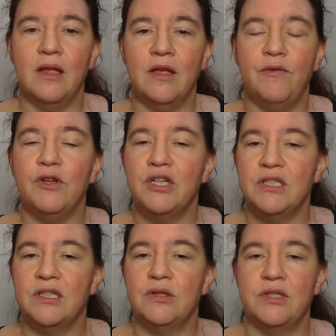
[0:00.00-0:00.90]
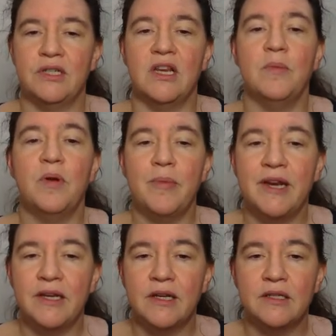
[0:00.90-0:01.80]
If you're just interested in
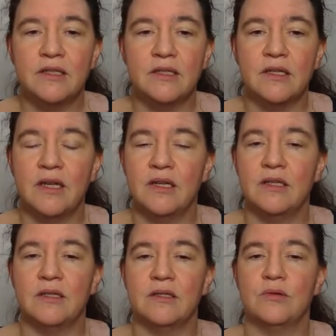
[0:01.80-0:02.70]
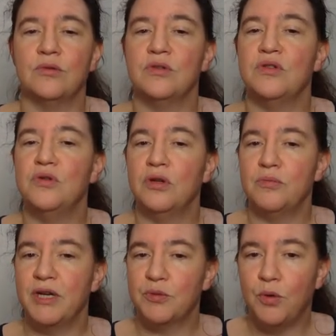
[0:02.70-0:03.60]
implementing it, it is not
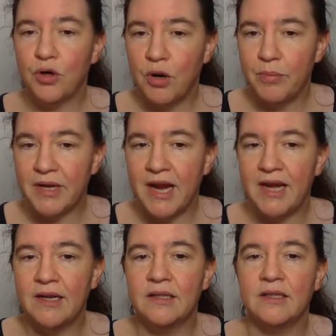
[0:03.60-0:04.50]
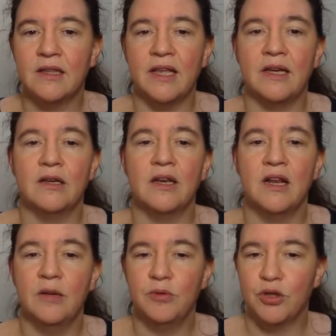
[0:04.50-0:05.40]
much more complicated than
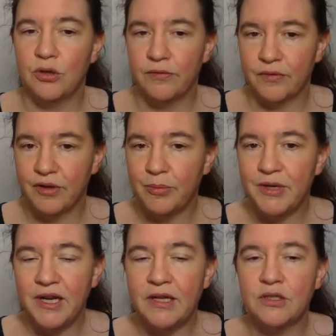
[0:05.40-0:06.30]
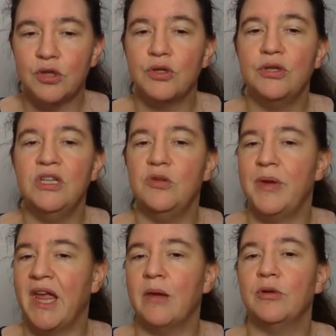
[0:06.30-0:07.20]
elliptic curve arithmetic, so you need to be
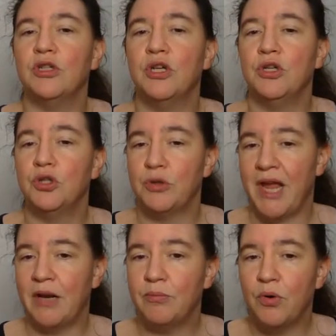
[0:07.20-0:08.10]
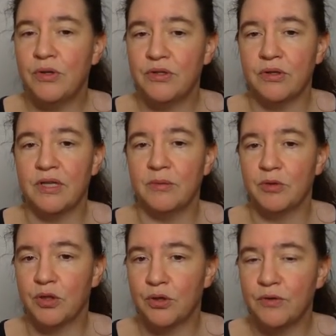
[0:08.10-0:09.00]
able to add points on the
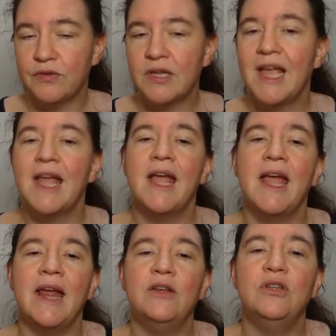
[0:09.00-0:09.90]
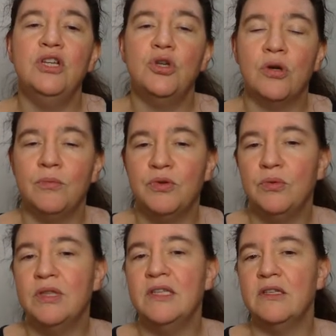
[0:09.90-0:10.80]
elliptic curves, and you need to
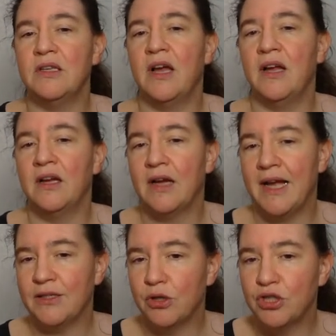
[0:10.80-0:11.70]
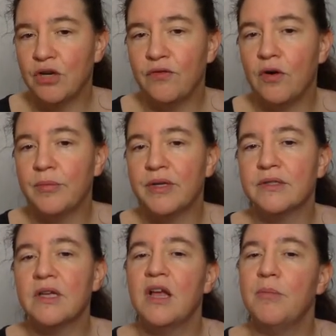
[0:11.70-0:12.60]
compute these uh, isogeny
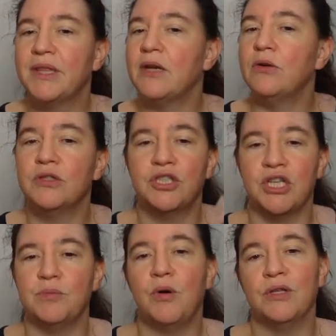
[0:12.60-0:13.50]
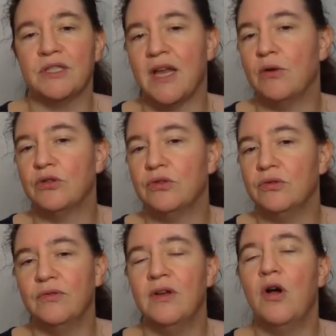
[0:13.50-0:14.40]
formulas, but that also just boils down
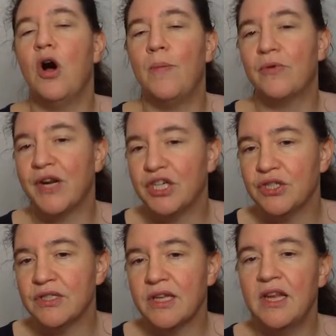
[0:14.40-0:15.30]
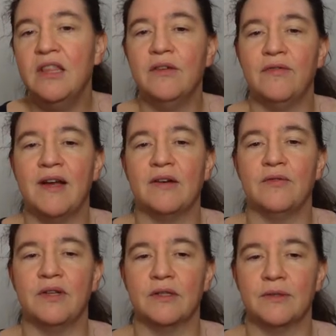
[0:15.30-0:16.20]
to operations in the finite
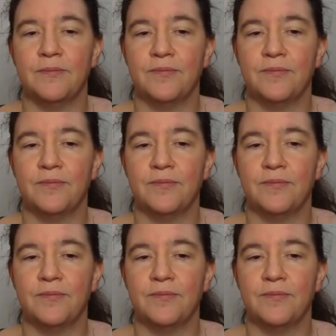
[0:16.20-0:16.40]
field.